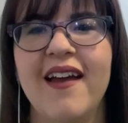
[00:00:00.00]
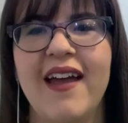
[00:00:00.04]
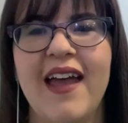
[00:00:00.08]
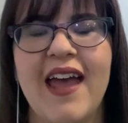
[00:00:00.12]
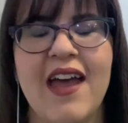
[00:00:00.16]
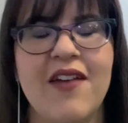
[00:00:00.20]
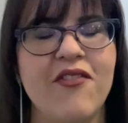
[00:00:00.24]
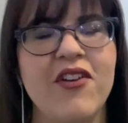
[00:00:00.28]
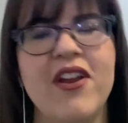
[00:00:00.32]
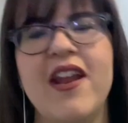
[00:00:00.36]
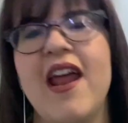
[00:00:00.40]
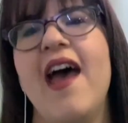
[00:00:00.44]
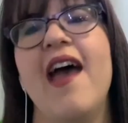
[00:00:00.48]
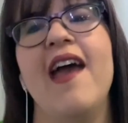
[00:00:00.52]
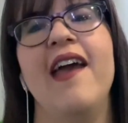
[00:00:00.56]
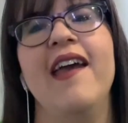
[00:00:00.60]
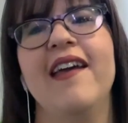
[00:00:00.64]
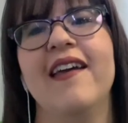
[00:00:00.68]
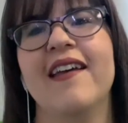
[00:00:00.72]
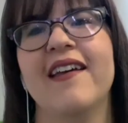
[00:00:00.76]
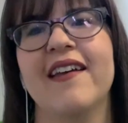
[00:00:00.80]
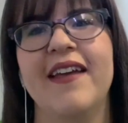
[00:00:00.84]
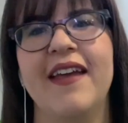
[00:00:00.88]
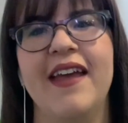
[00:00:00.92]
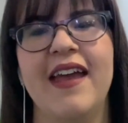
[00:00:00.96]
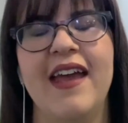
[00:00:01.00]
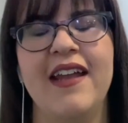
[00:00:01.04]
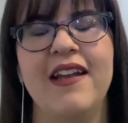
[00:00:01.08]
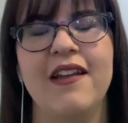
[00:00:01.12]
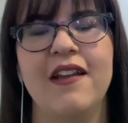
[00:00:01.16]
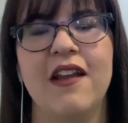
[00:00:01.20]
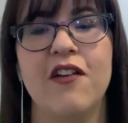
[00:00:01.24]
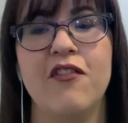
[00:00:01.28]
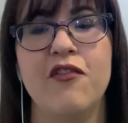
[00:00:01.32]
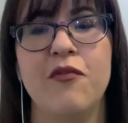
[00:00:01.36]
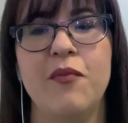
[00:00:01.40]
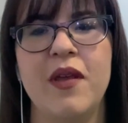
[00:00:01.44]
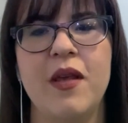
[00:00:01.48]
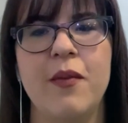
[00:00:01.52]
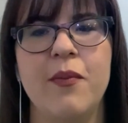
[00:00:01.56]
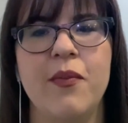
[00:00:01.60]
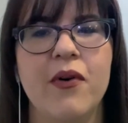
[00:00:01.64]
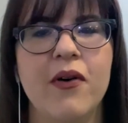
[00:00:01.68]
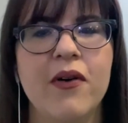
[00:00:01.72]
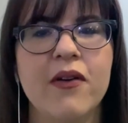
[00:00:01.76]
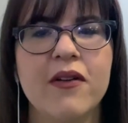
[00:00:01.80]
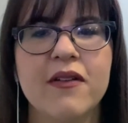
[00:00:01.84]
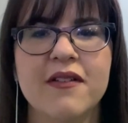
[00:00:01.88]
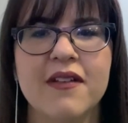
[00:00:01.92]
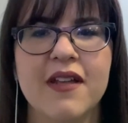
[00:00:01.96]
every day and love
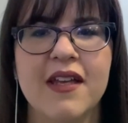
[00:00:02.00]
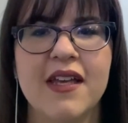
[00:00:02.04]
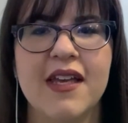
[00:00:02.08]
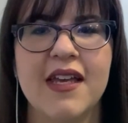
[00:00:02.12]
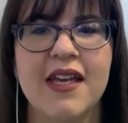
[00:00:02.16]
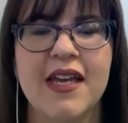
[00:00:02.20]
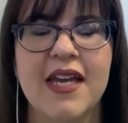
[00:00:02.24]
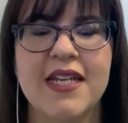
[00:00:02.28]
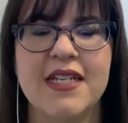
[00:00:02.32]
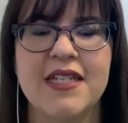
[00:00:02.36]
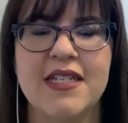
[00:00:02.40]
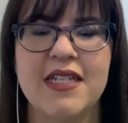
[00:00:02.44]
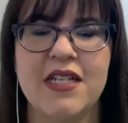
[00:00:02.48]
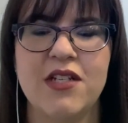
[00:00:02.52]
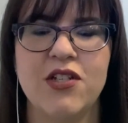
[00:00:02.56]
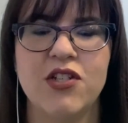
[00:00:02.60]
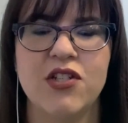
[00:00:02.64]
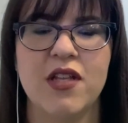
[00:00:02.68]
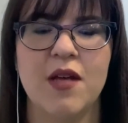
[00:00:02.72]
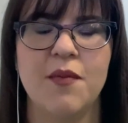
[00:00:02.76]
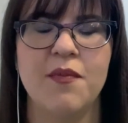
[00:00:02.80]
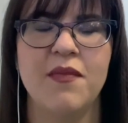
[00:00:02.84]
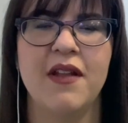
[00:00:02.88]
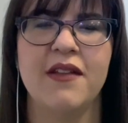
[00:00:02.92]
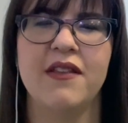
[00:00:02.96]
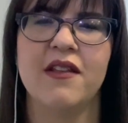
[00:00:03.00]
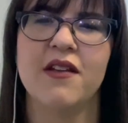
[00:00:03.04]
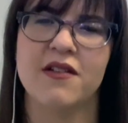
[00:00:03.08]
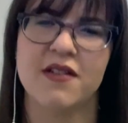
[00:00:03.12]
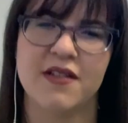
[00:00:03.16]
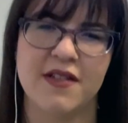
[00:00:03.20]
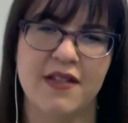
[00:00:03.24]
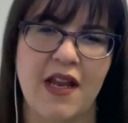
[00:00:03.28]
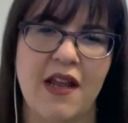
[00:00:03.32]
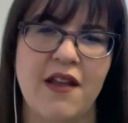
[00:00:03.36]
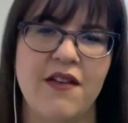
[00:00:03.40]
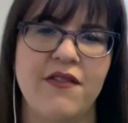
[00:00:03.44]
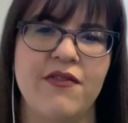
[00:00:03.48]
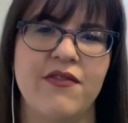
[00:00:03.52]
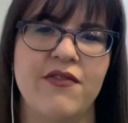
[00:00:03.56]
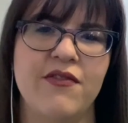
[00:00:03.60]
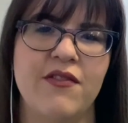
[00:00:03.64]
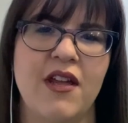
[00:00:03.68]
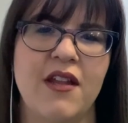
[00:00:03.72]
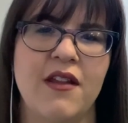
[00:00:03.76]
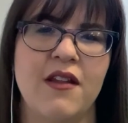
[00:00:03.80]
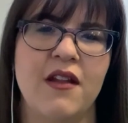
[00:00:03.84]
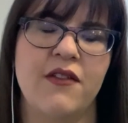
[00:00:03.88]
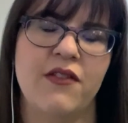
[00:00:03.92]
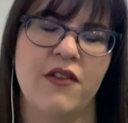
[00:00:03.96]
people and teach them that they're safe
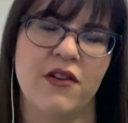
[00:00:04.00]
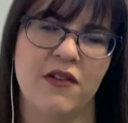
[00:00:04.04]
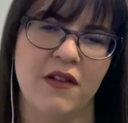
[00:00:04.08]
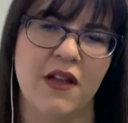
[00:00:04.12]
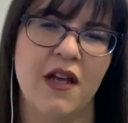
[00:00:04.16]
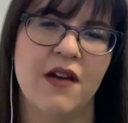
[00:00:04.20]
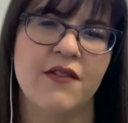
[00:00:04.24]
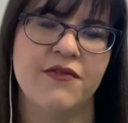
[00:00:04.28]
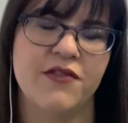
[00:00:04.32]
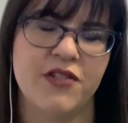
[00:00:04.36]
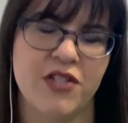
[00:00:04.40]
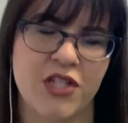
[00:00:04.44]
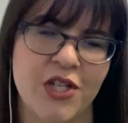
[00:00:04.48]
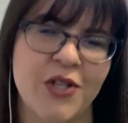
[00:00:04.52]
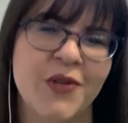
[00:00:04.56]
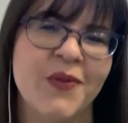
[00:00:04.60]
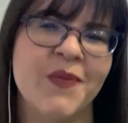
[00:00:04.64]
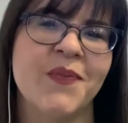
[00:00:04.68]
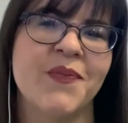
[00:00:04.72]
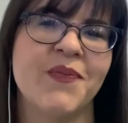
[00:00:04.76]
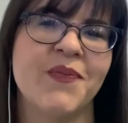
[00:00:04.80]
and that they're loved too.